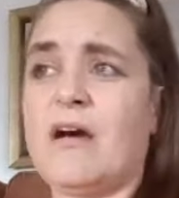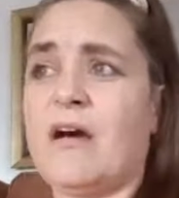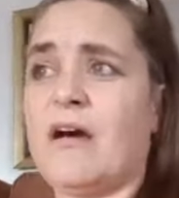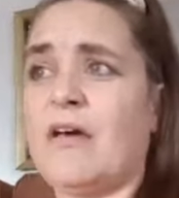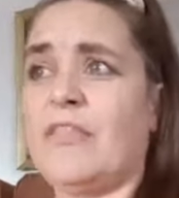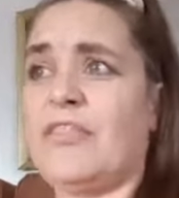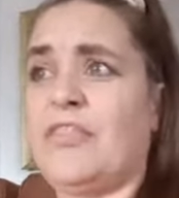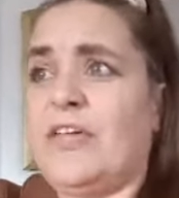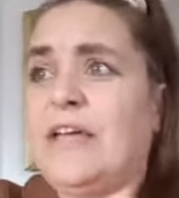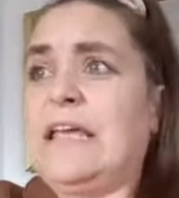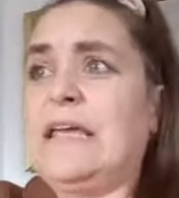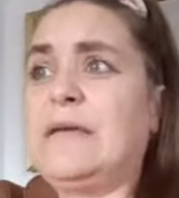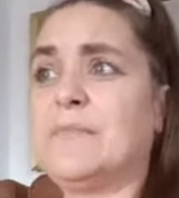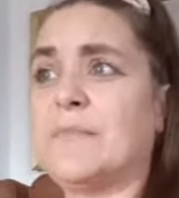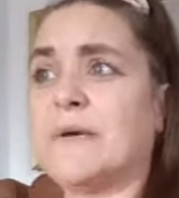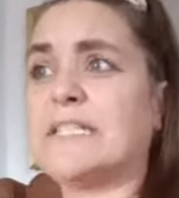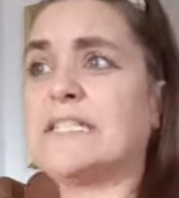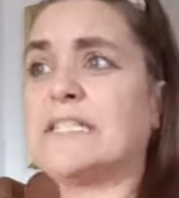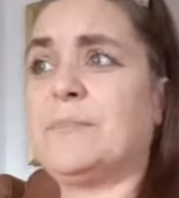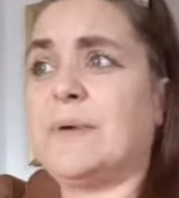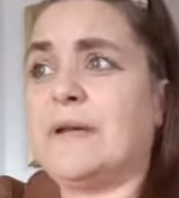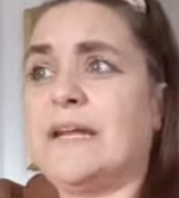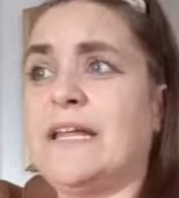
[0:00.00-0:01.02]
I think it
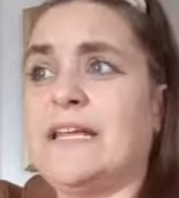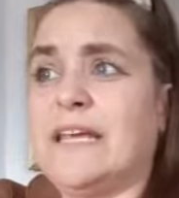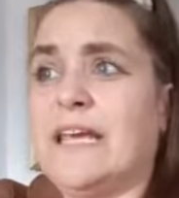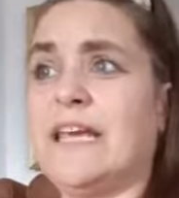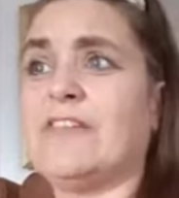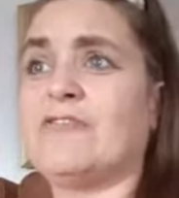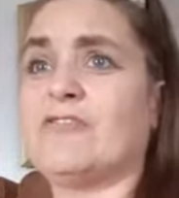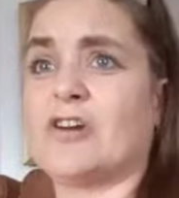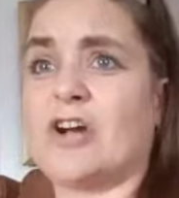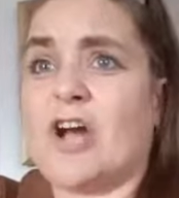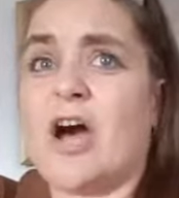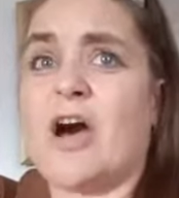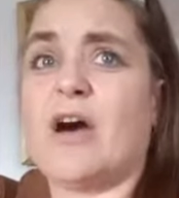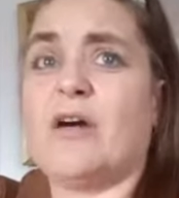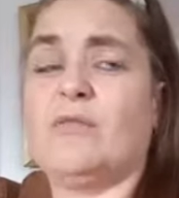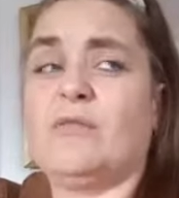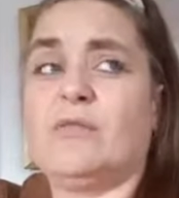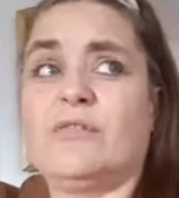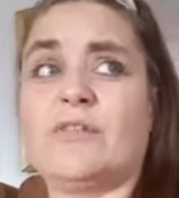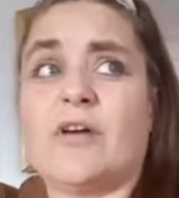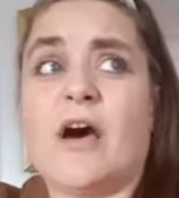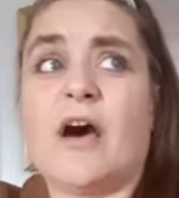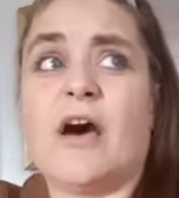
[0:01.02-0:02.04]
must have been a year ago
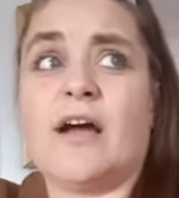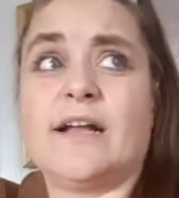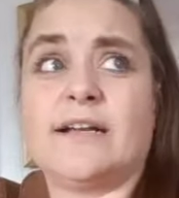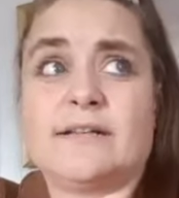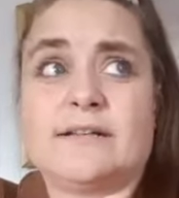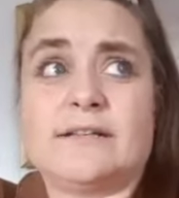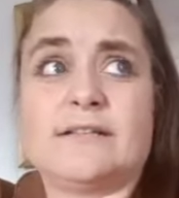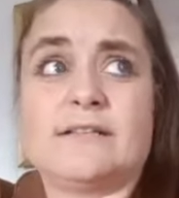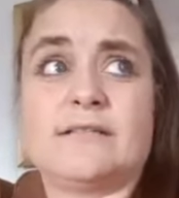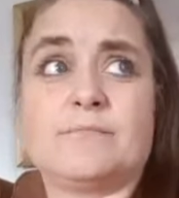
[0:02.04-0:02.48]
that I